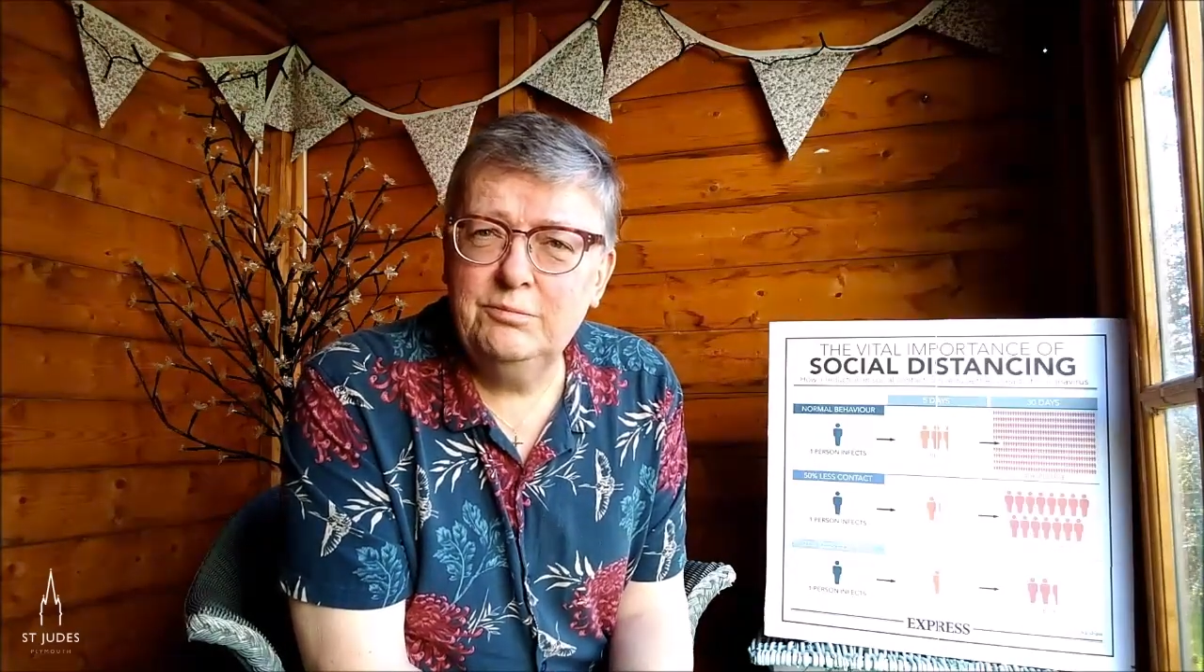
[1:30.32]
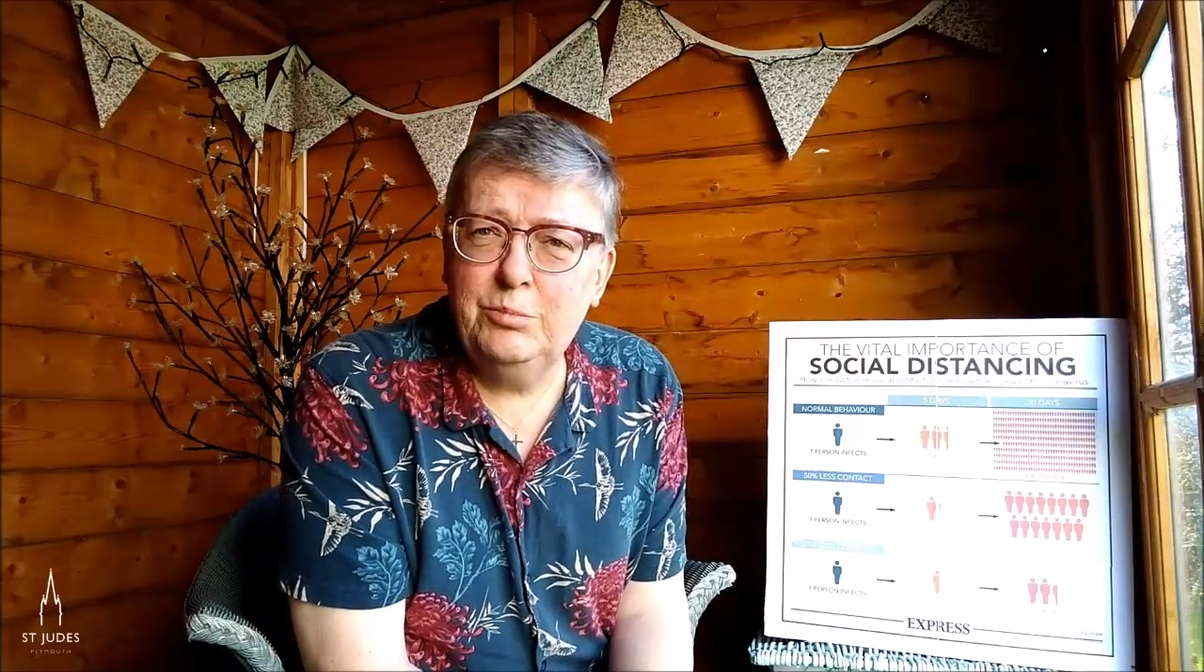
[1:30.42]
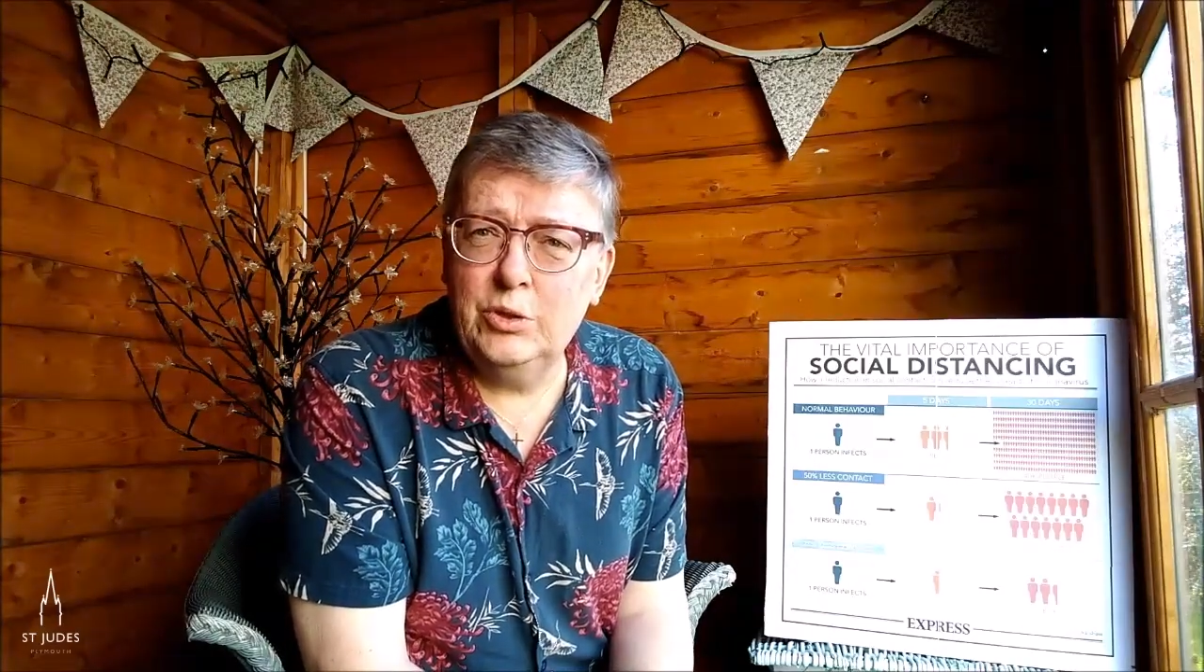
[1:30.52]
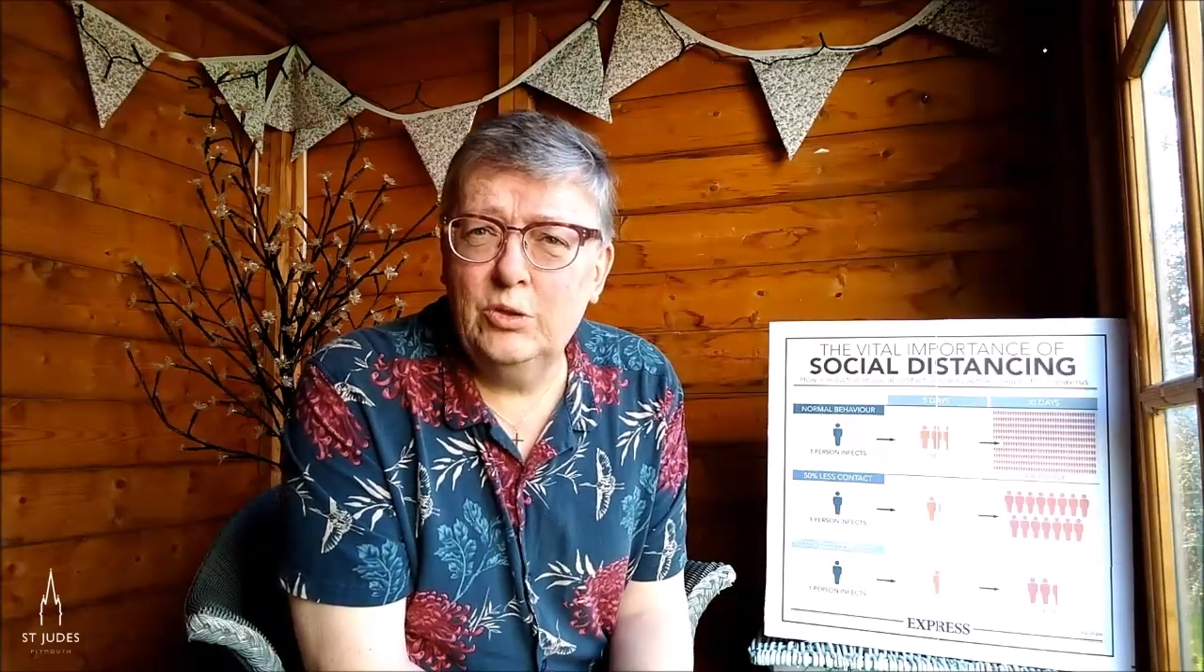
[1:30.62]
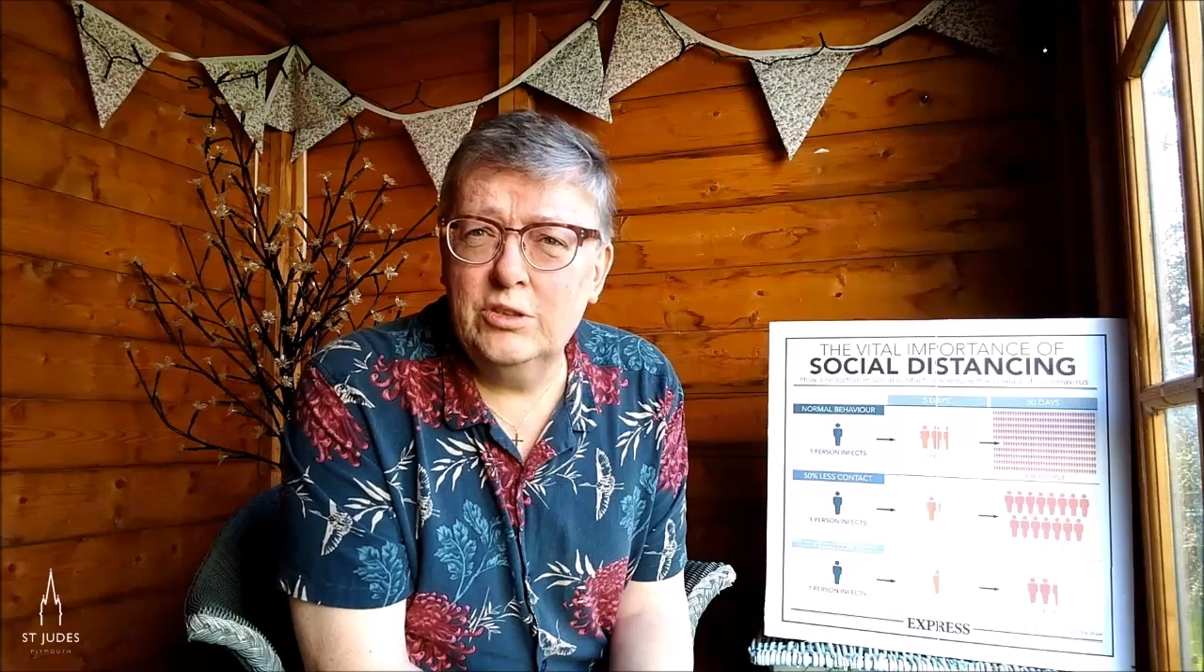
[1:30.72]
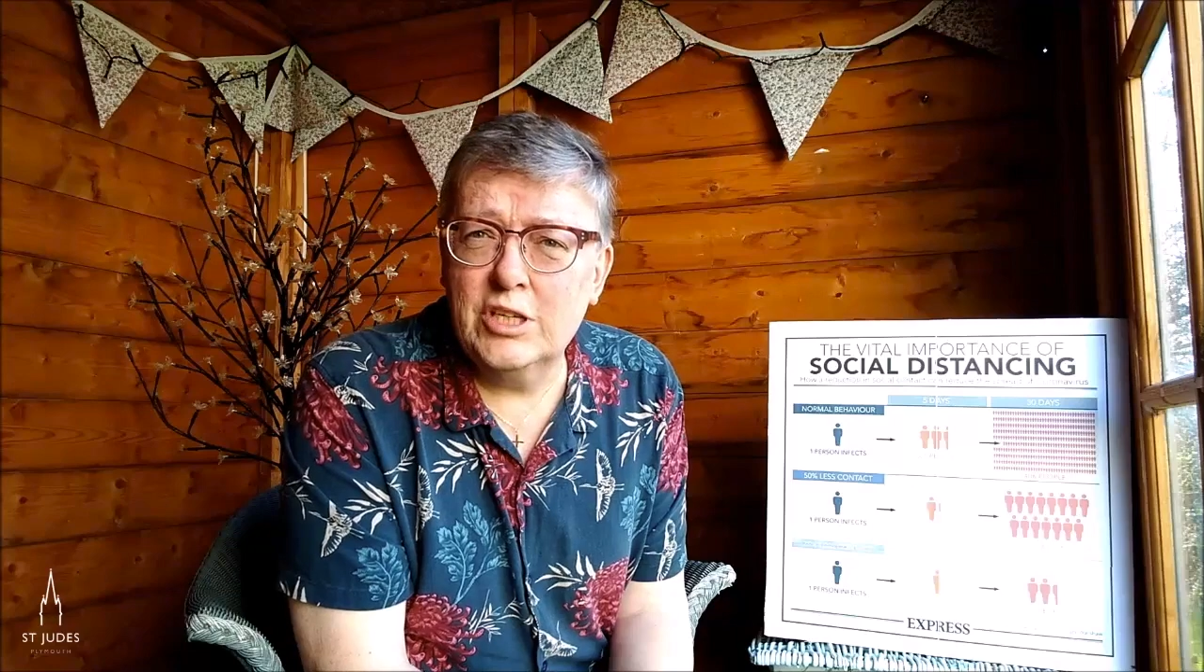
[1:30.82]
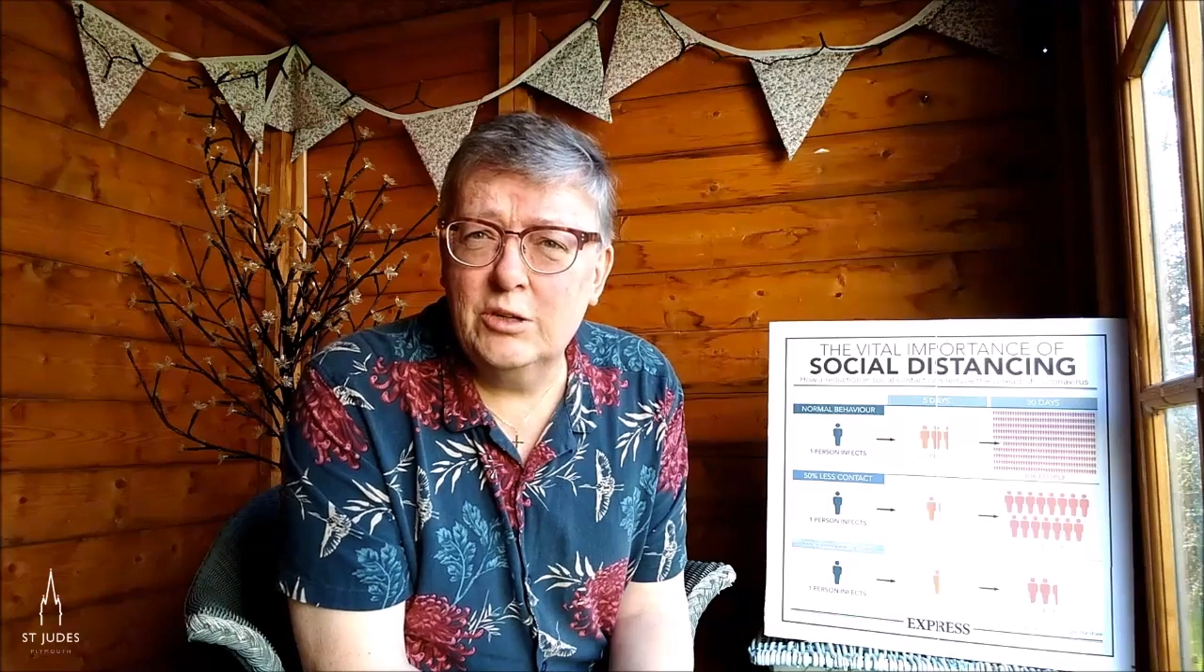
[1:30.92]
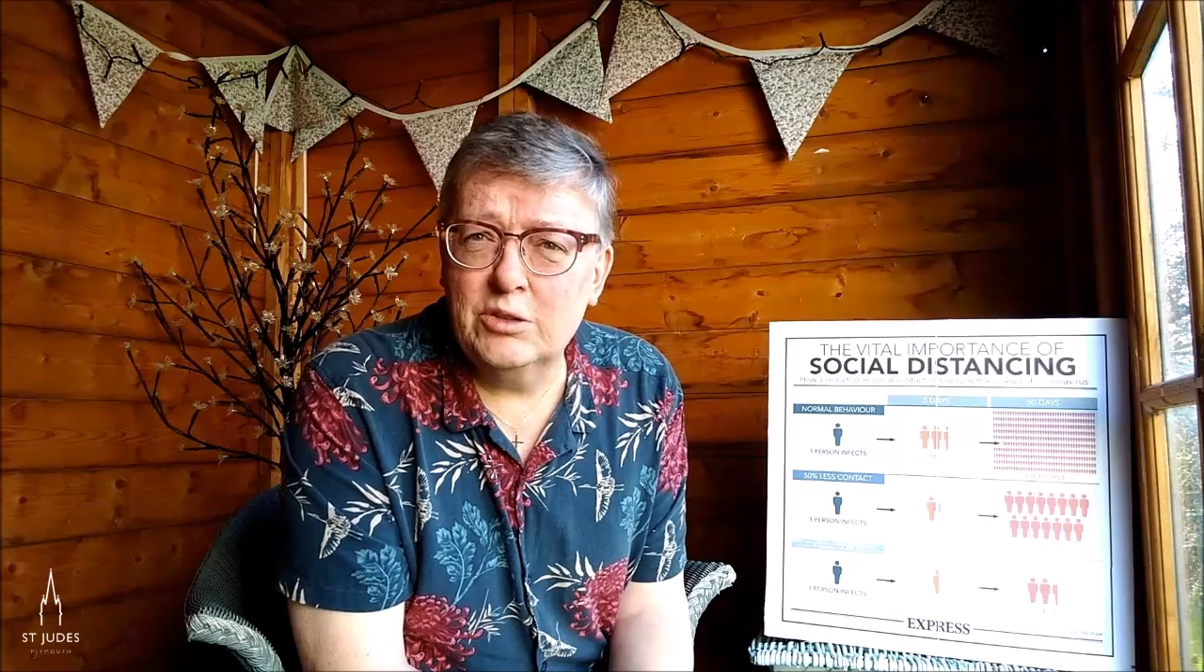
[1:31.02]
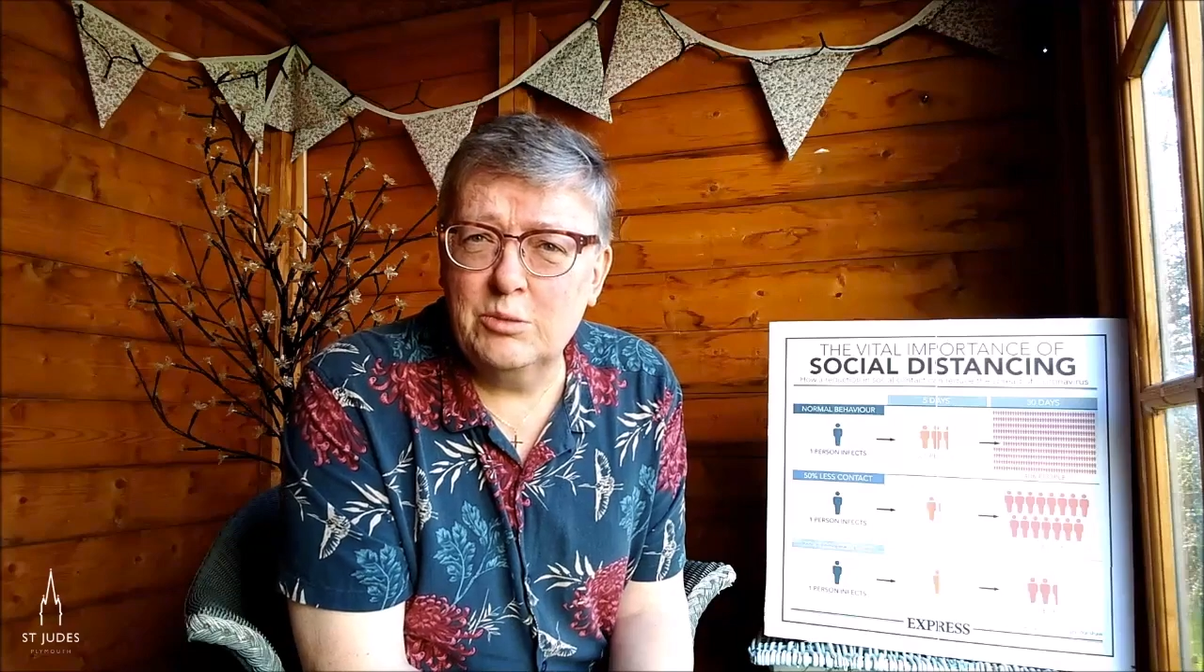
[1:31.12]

But also, as a